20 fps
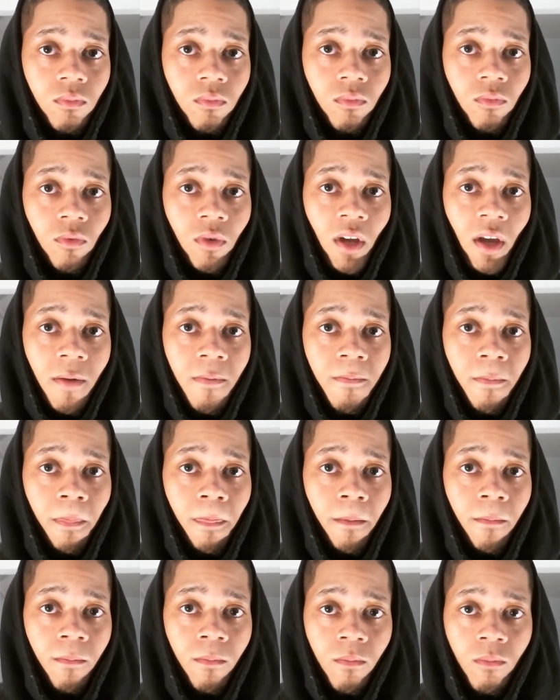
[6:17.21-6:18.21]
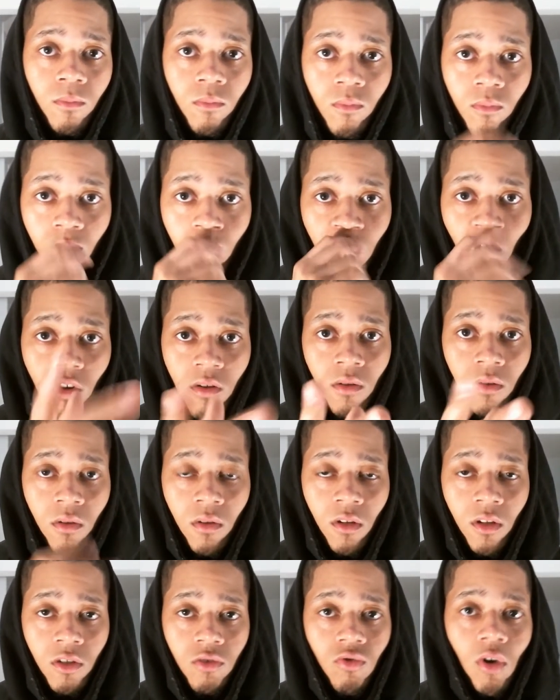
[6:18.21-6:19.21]
Okay?
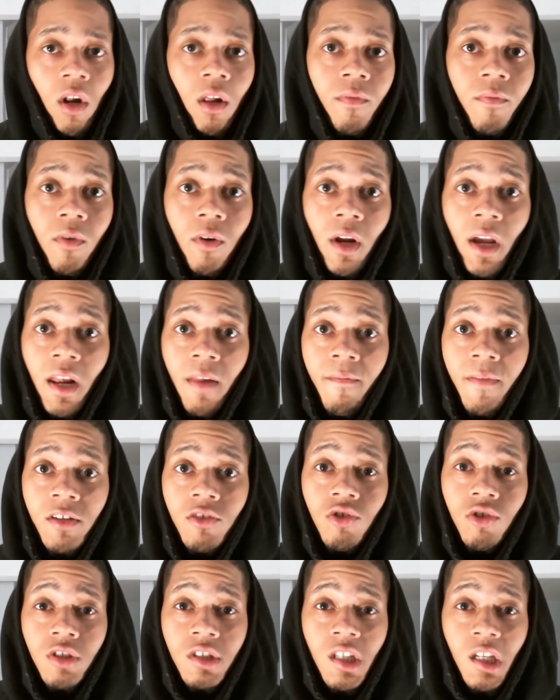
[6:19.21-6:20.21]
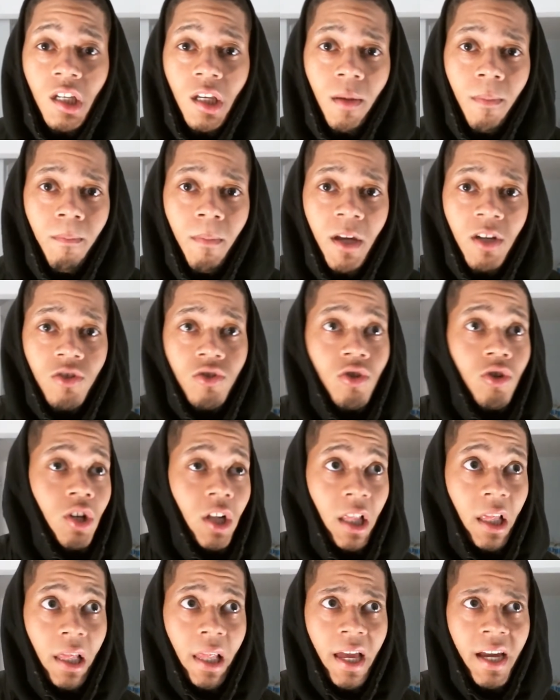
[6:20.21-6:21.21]
Astrologer, elevate your thinking. Make sure to
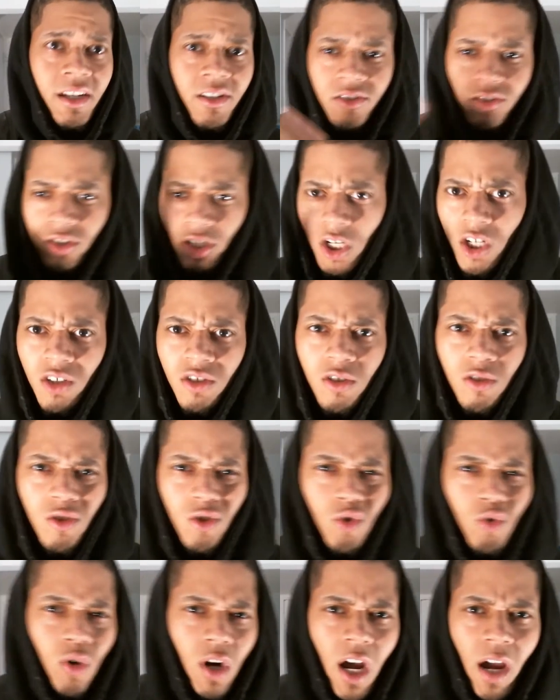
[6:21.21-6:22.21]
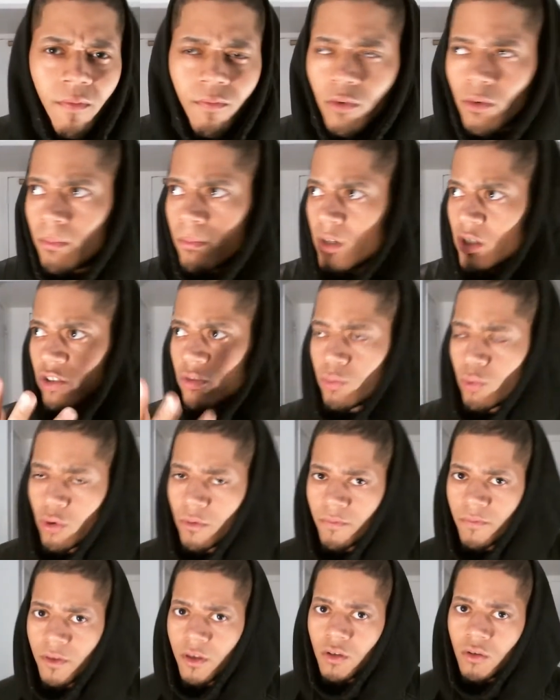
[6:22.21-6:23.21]
like, share, and subscribe for much more
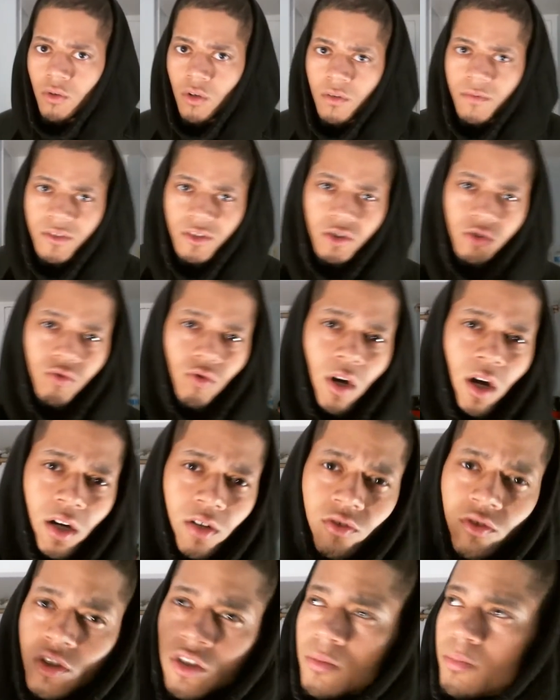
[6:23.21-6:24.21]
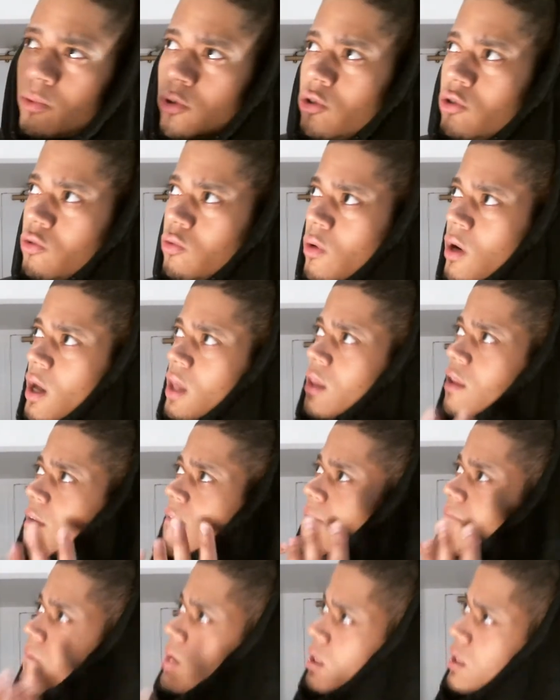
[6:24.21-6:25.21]
video of astrology, spirituality, and
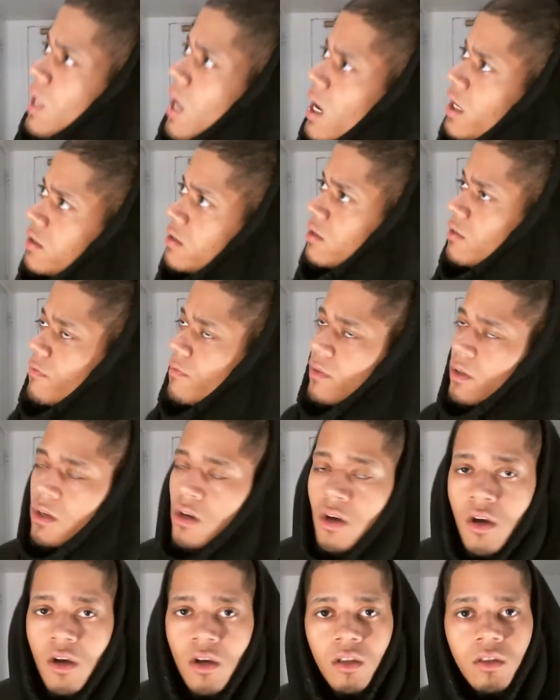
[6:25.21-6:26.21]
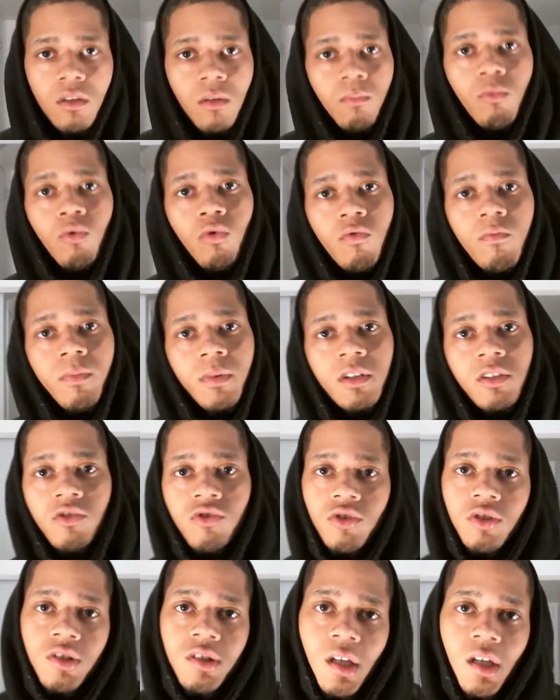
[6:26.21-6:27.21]
philosophy. The movement is
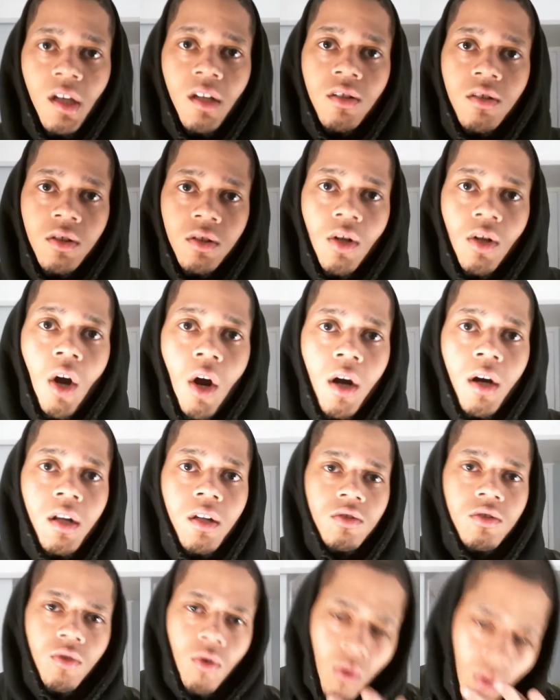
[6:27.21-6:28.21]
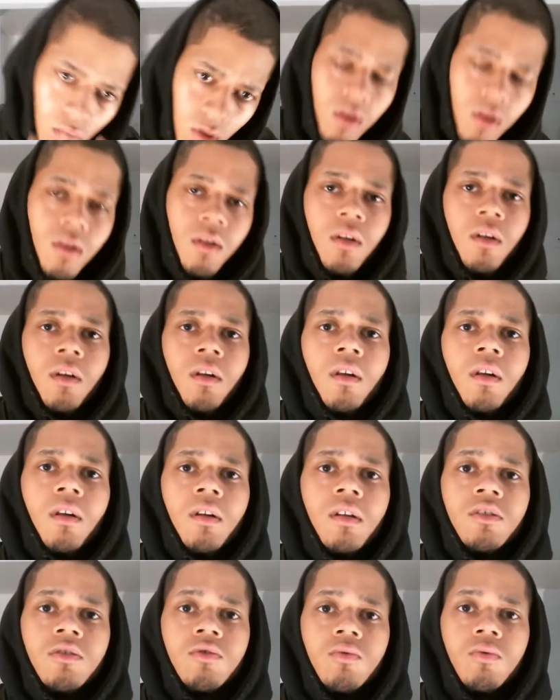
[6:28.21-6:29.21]
just getting started, so
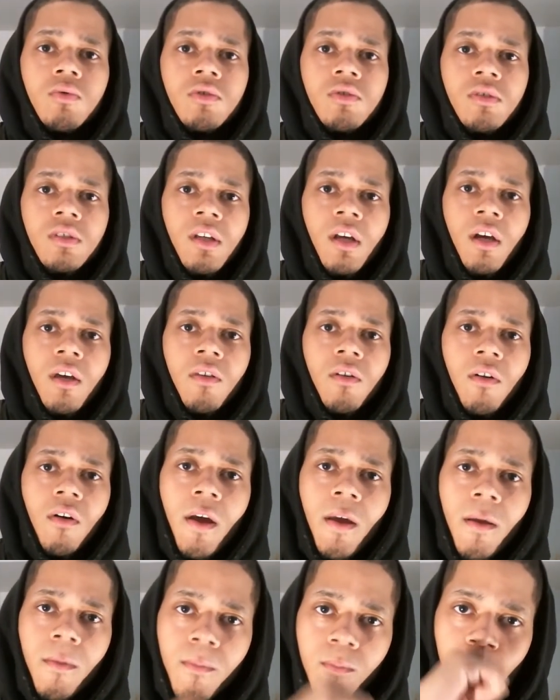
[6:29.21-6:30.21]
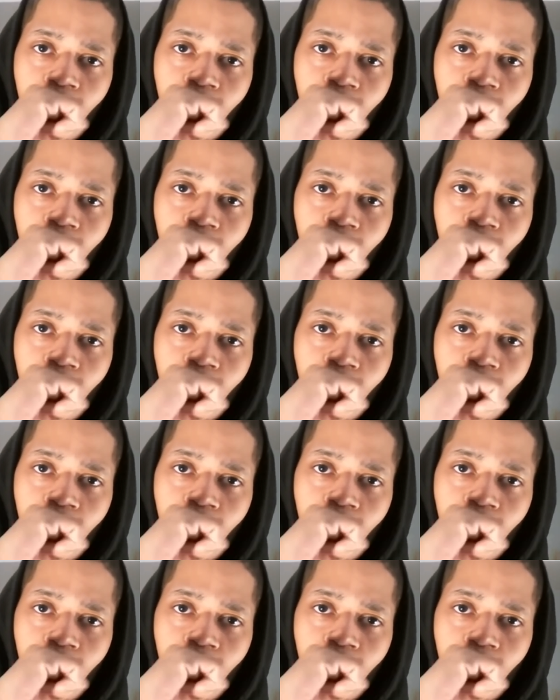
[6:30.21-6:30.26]
let's do this together, right?